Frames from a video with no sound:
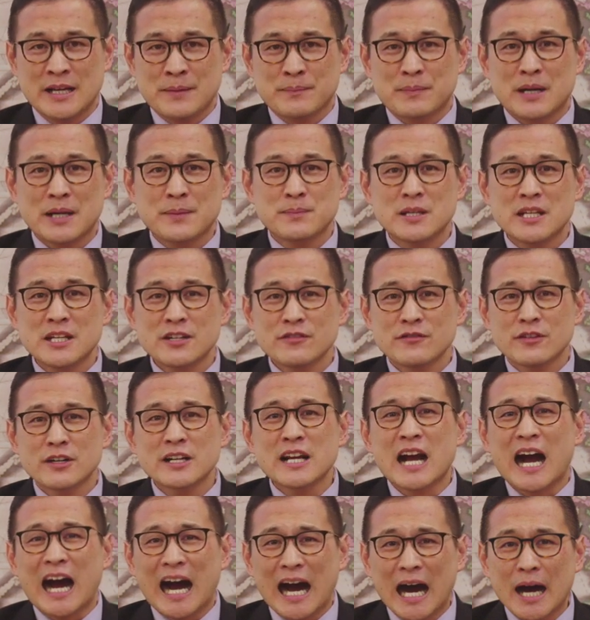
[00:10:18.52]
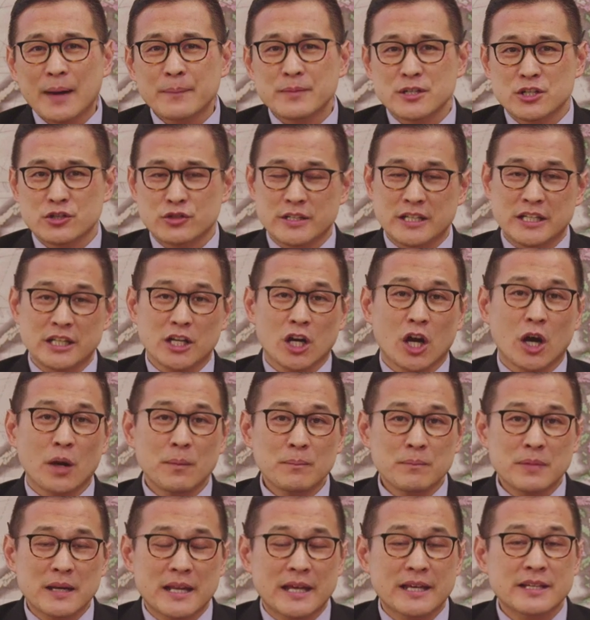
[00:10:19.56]
By being very arbitrary and
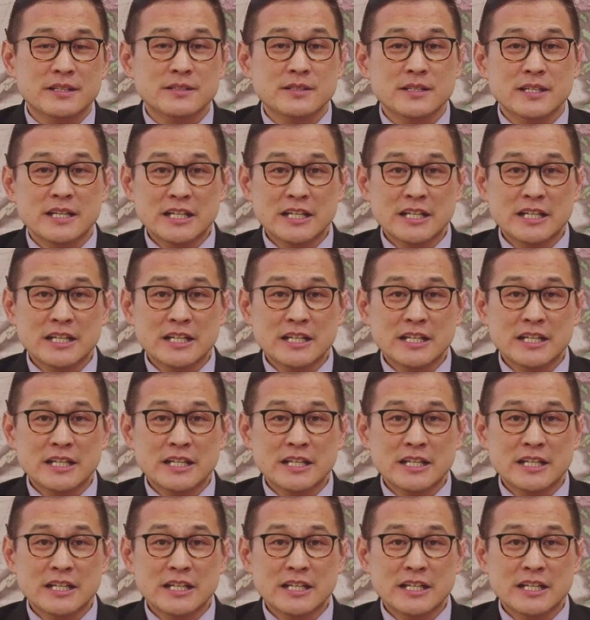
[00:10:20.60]
complex,